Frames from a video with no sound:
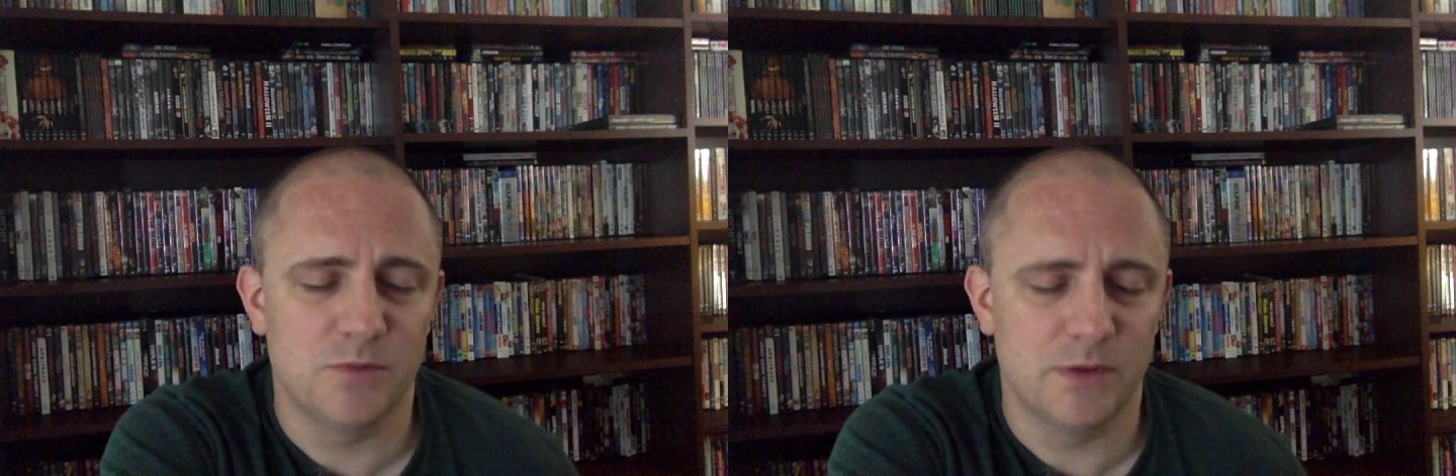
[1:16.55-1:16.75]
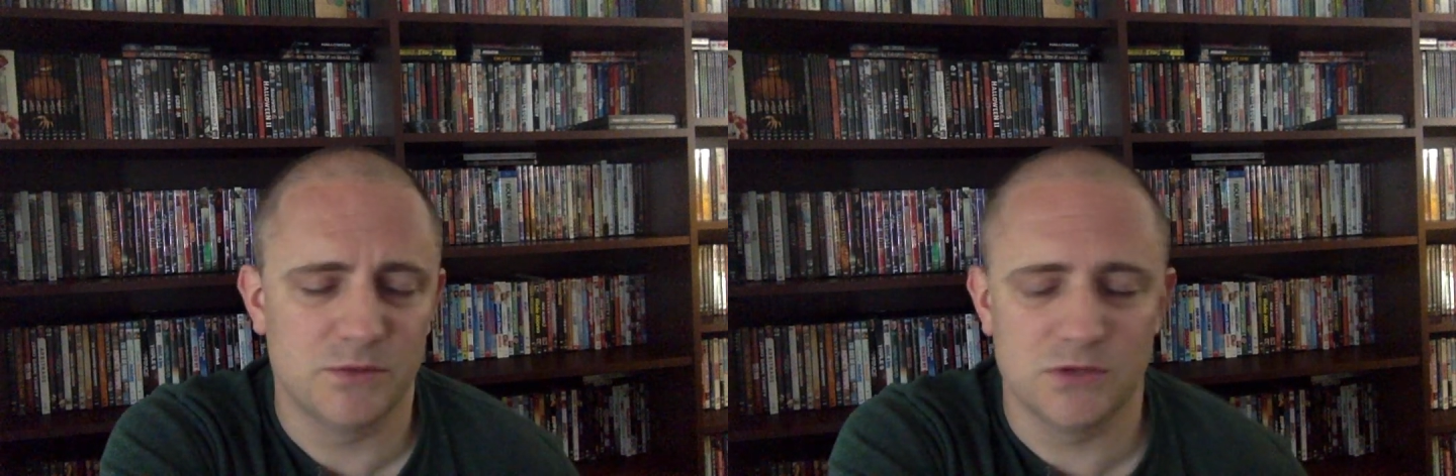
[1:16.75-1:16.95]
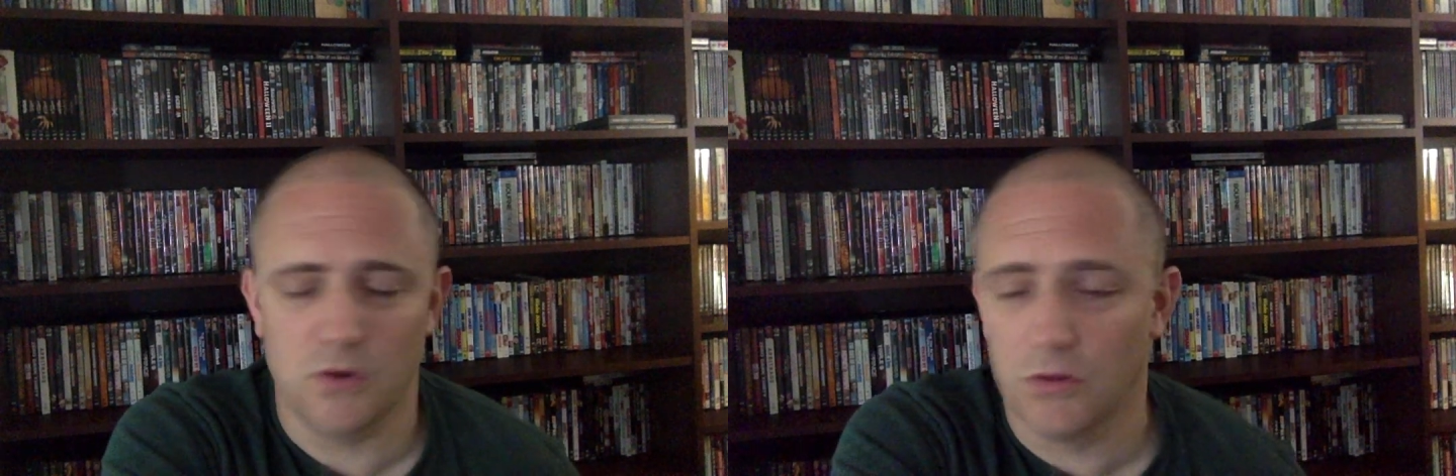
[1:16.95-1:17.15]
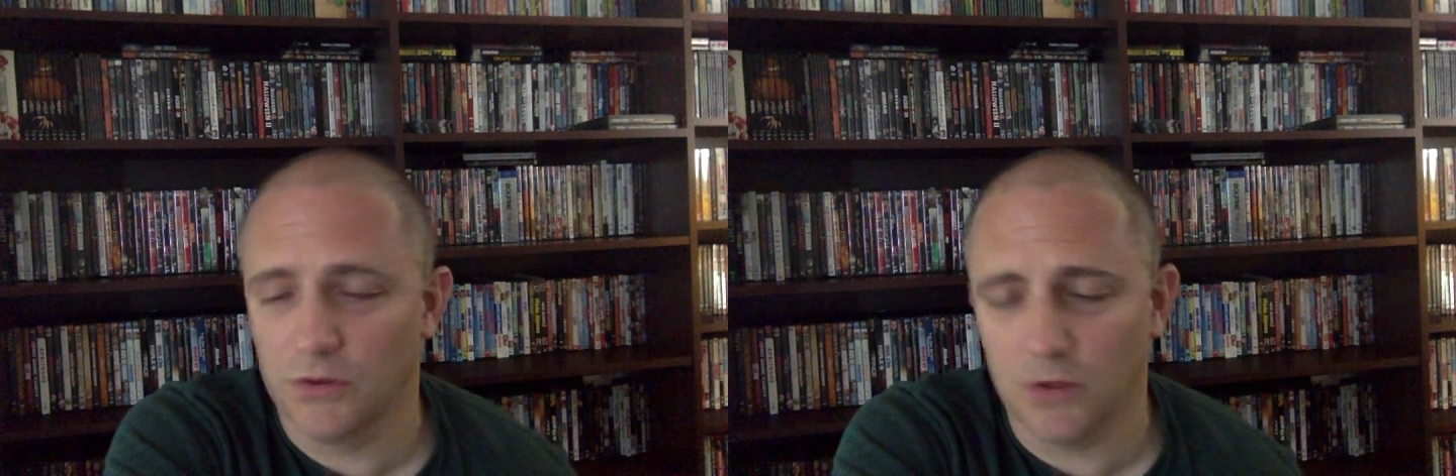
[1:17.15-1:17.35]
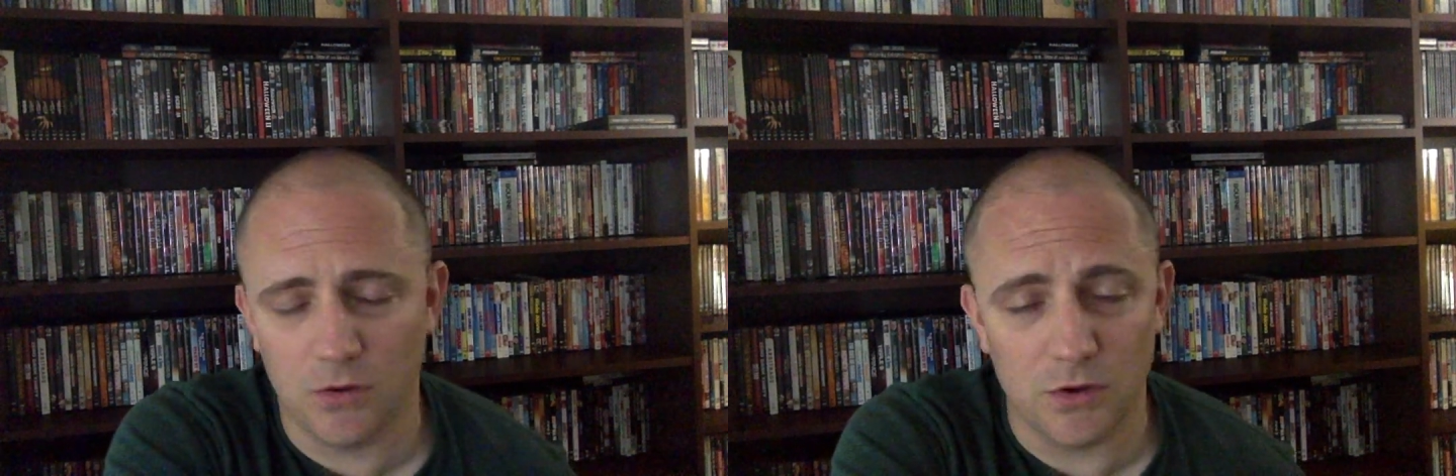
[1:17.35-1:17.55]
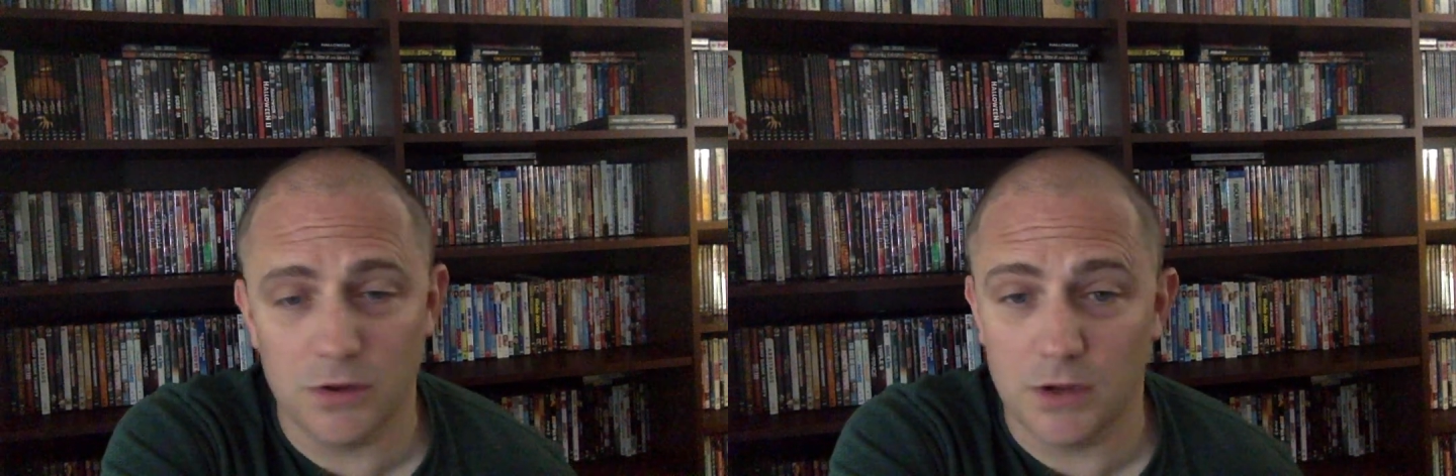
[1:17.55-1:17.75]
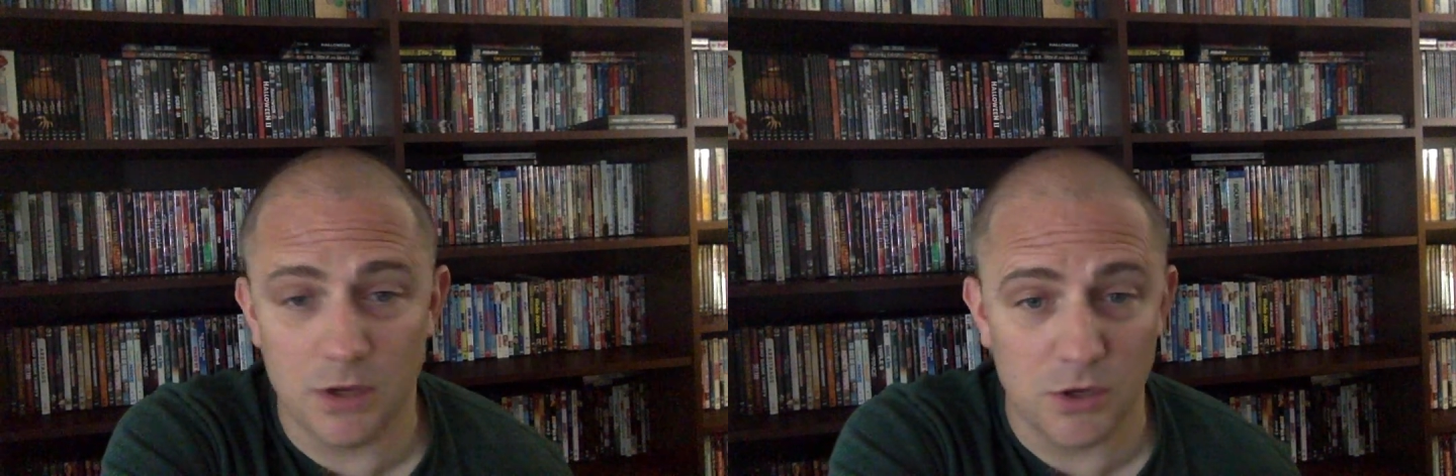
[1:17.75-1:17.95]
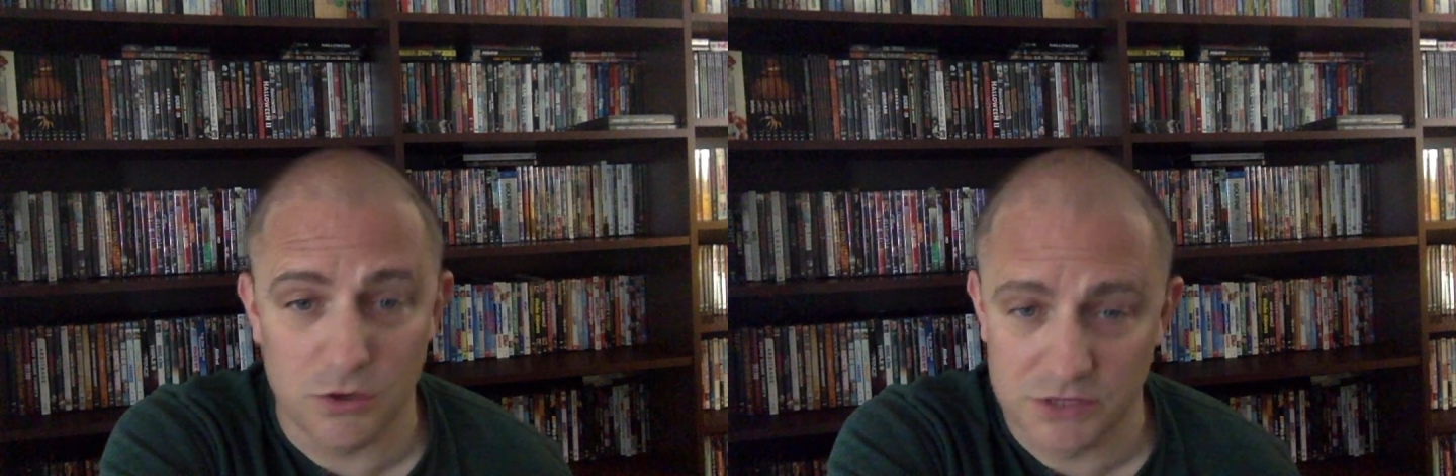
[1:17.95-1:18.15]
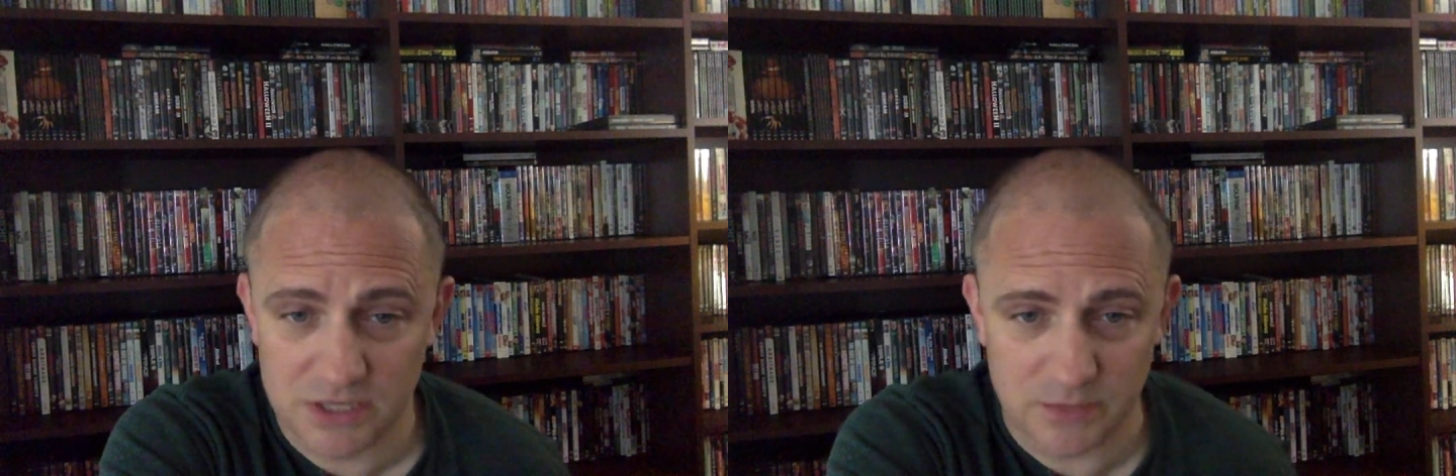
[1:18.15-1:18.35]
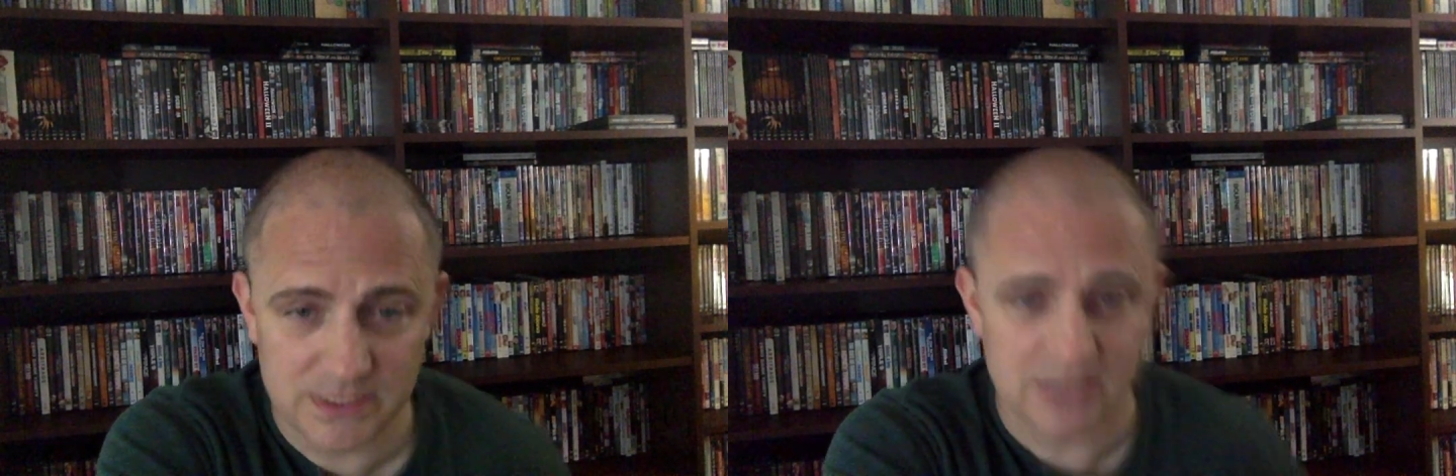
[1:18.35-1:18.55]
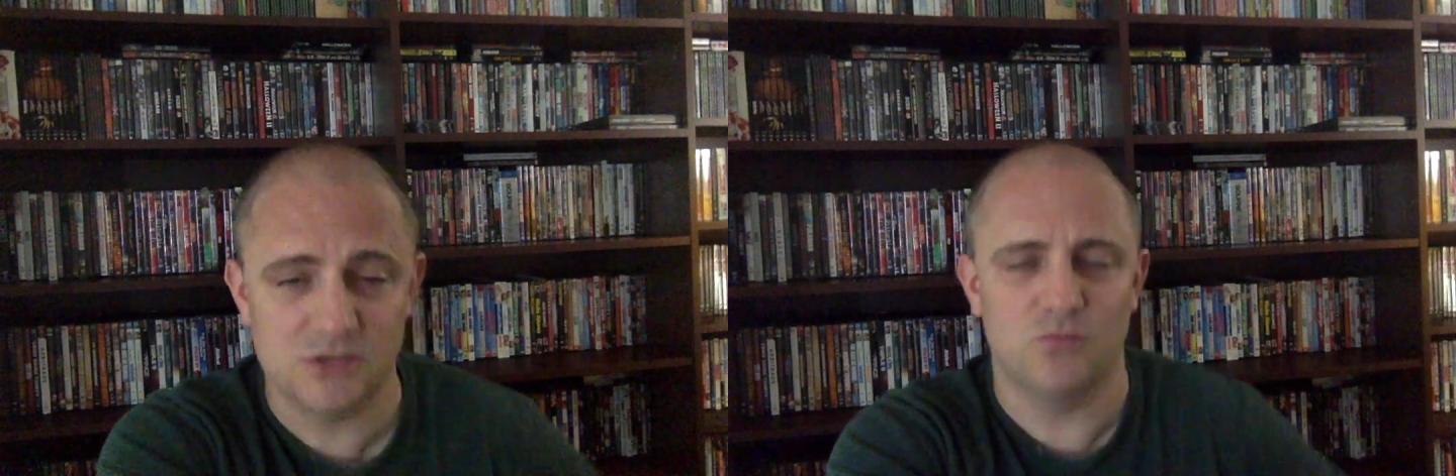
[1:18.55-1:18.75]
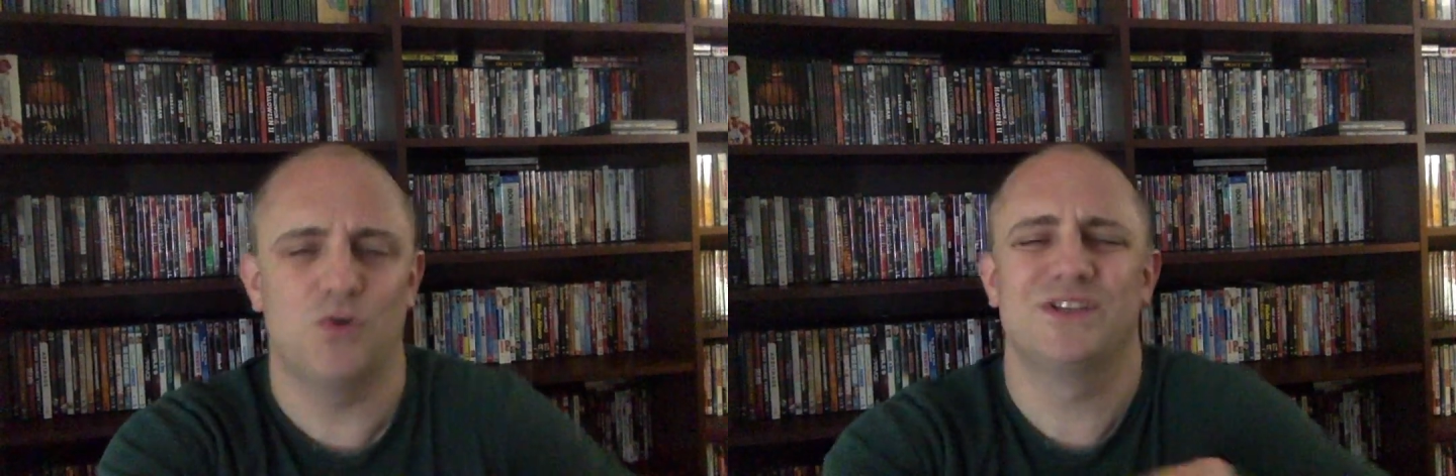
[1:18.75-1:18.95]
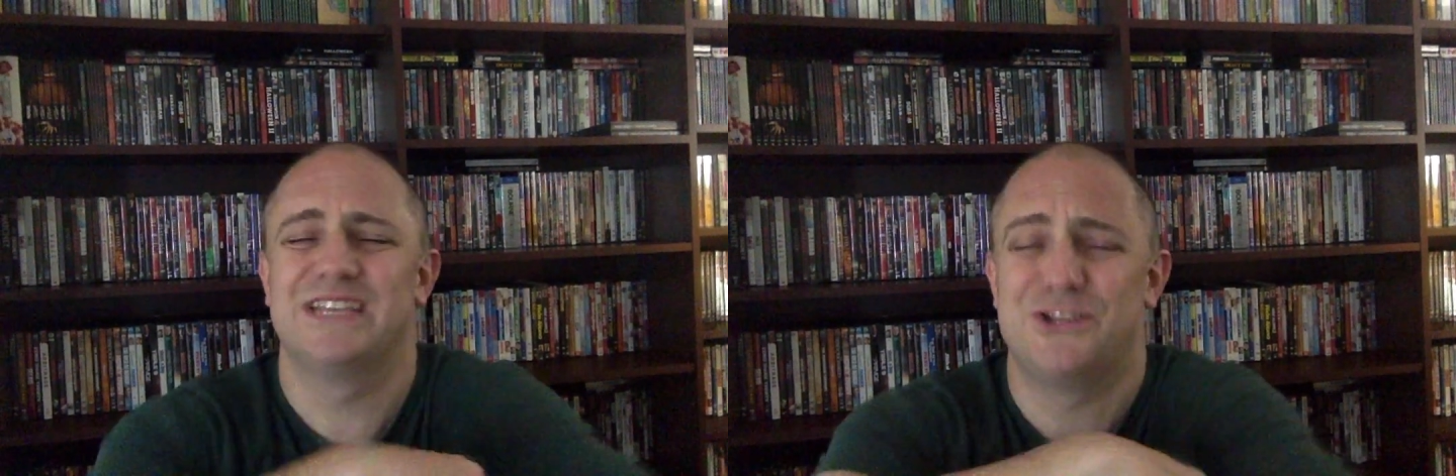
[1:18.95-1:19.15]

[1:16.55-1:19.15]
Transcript: But it was all in all a, a good series against the Royals.